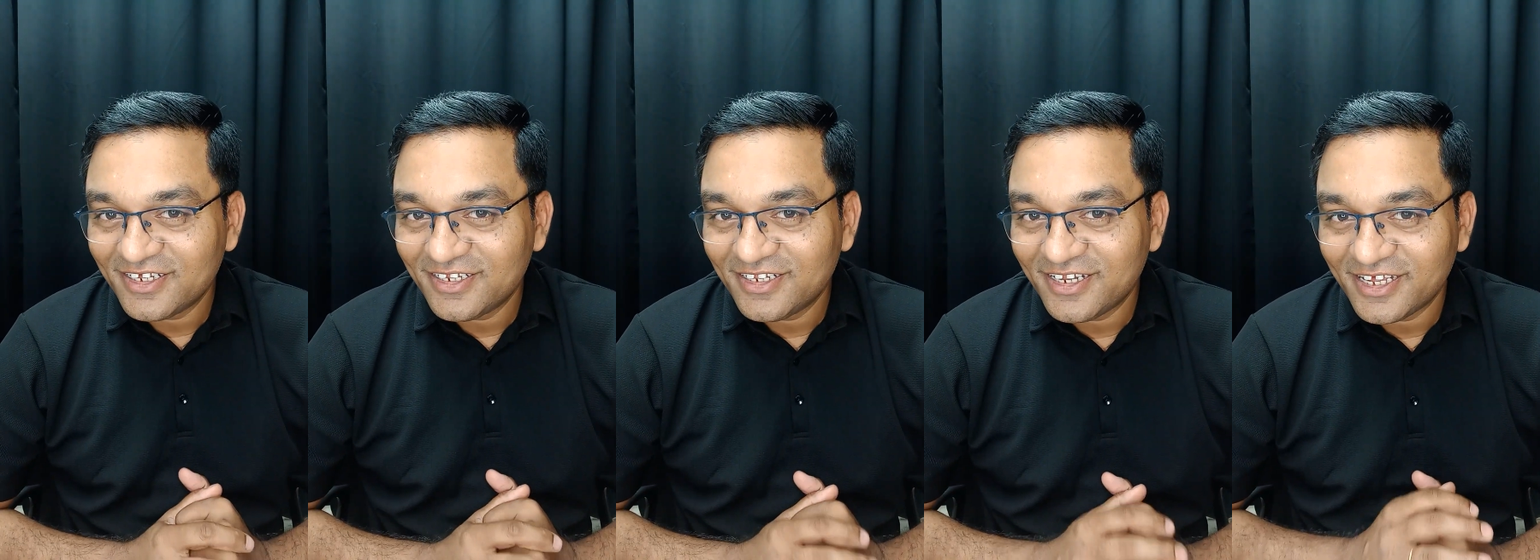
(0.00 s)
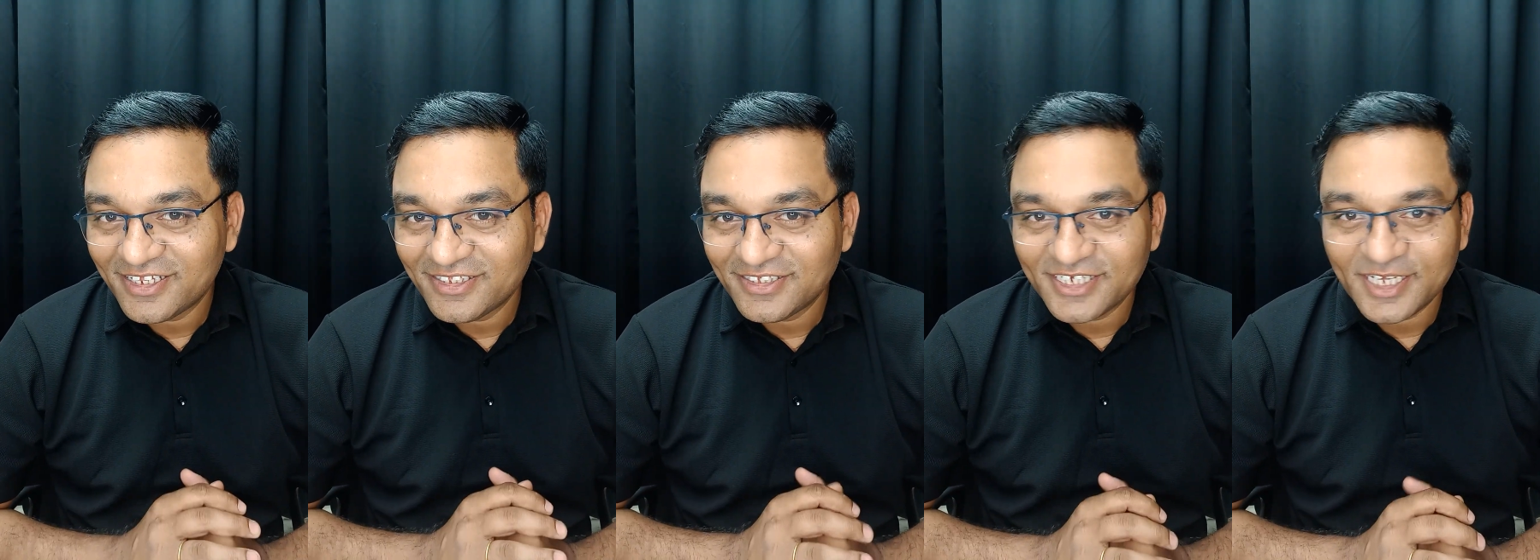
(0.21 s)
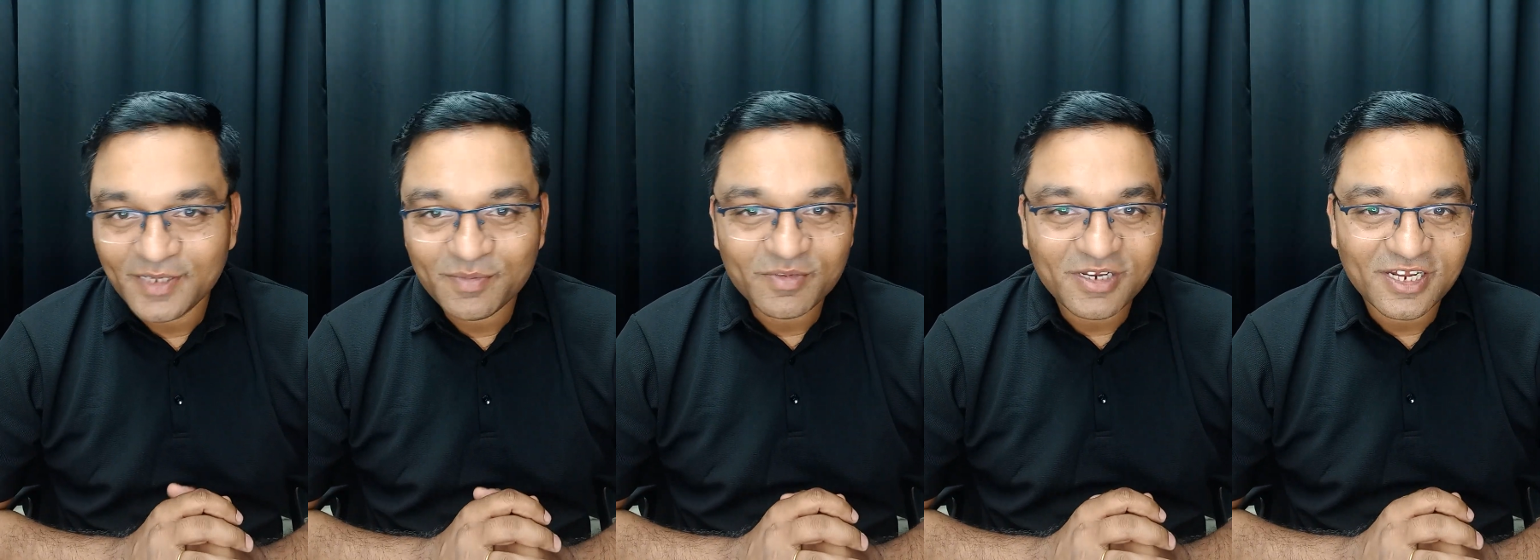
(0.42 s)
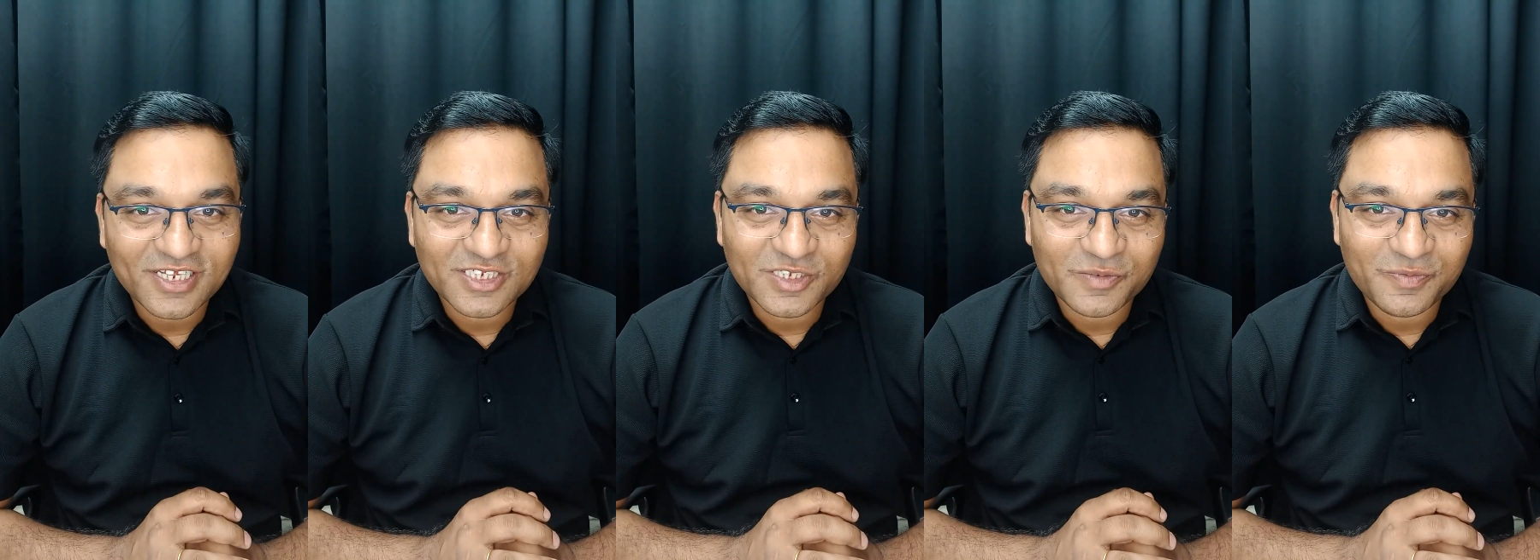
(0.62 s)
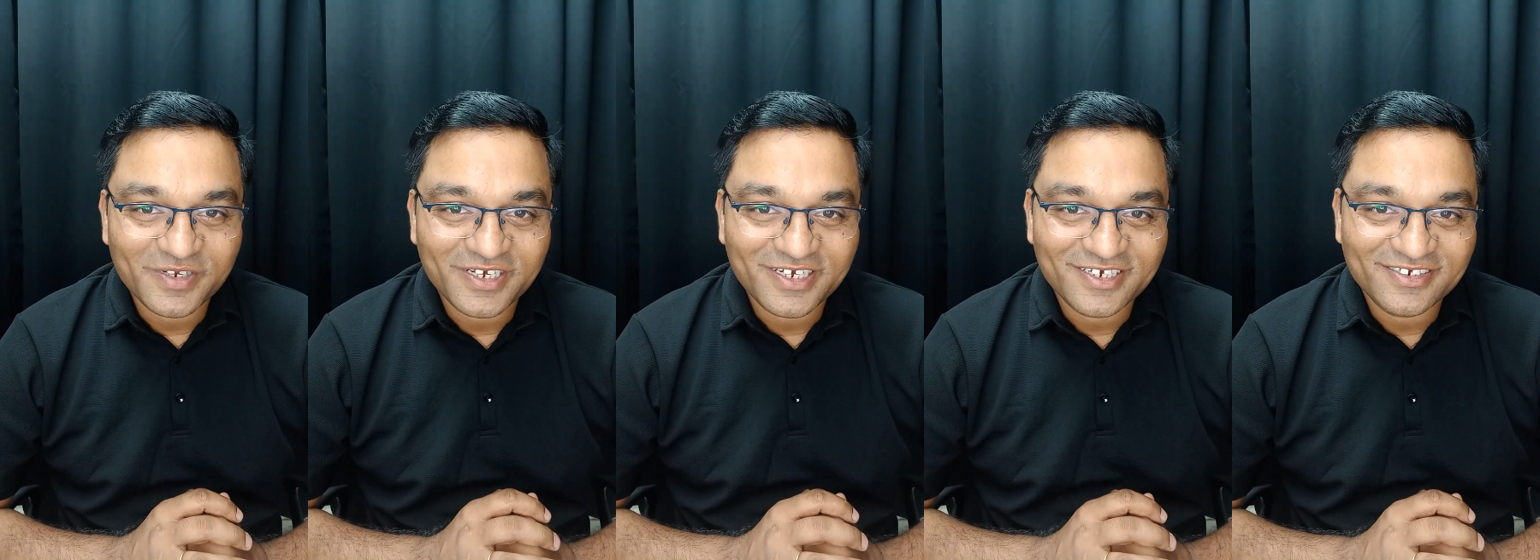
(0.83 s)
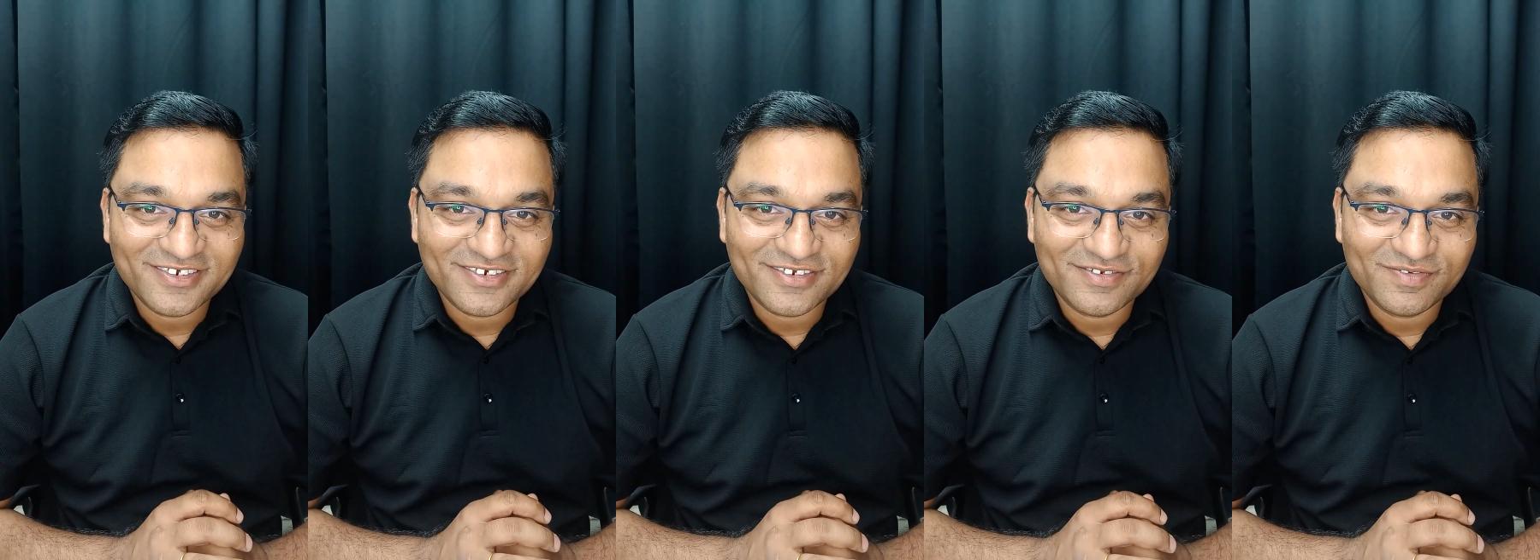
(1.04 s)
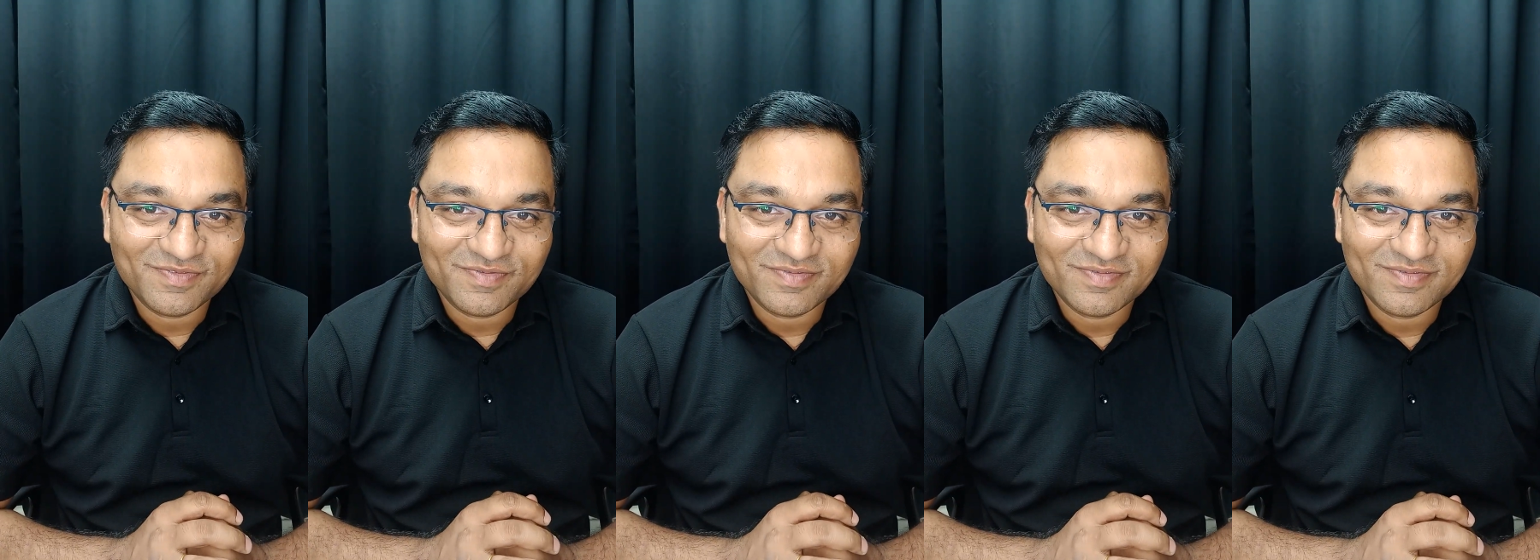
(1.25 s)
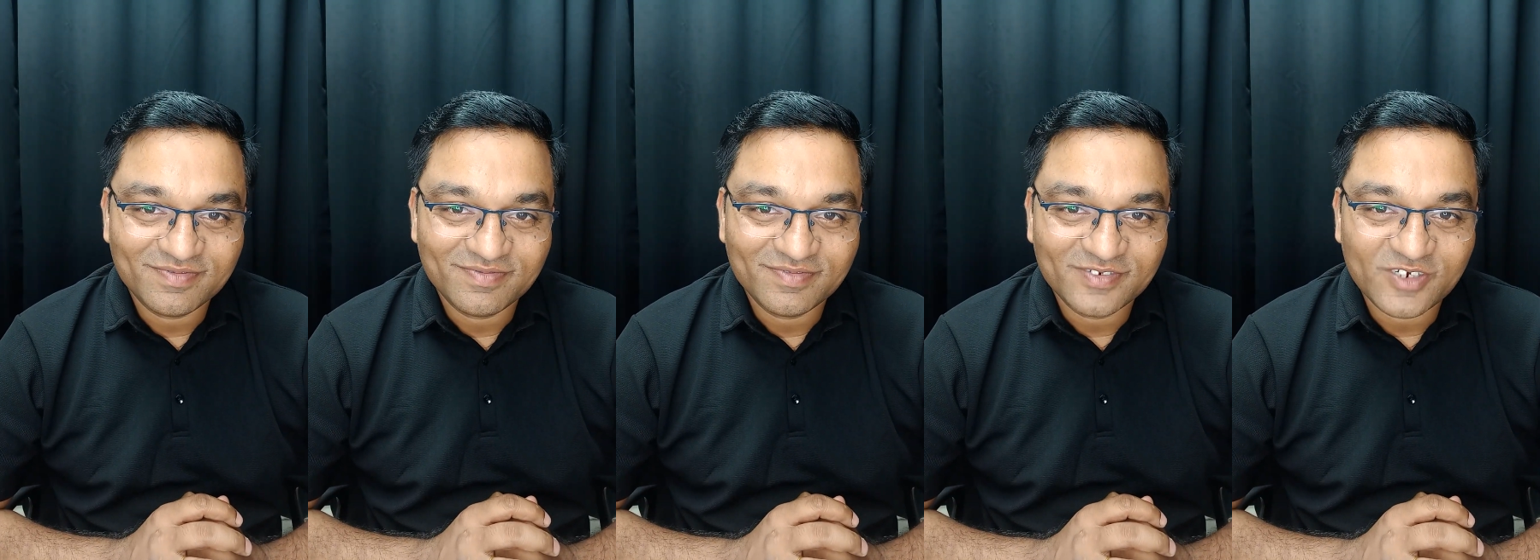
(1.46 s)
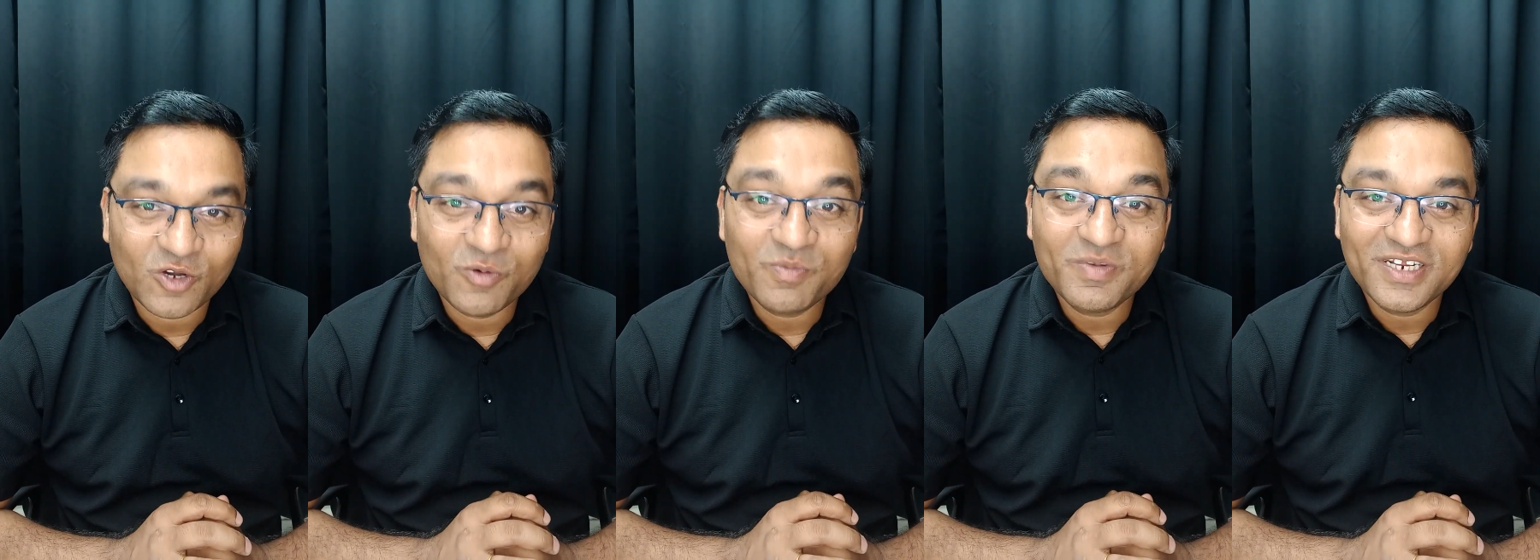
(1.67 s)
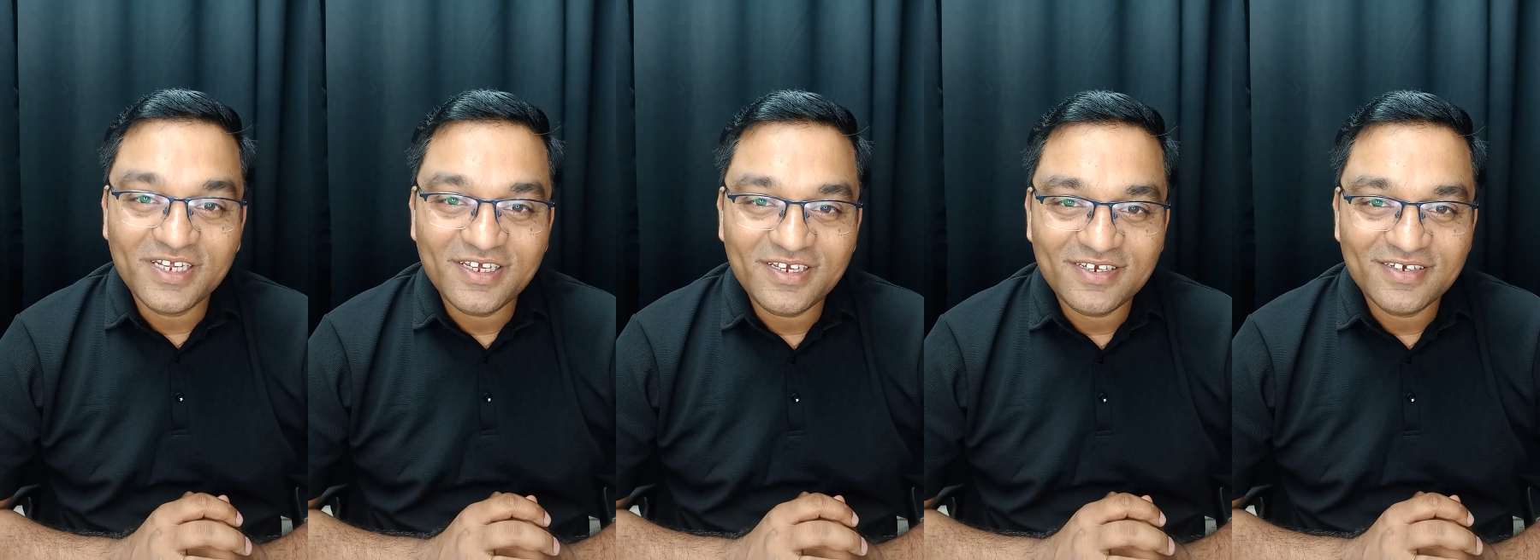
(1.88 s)
in enzyme classification? How
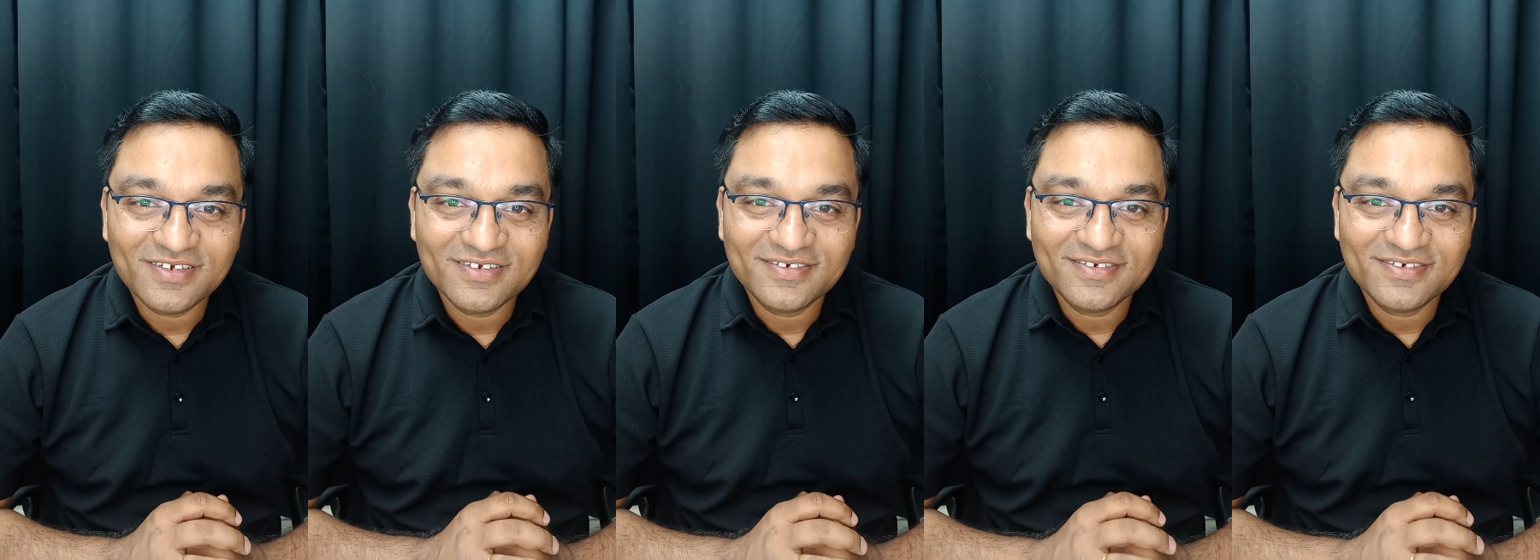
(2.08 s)
many?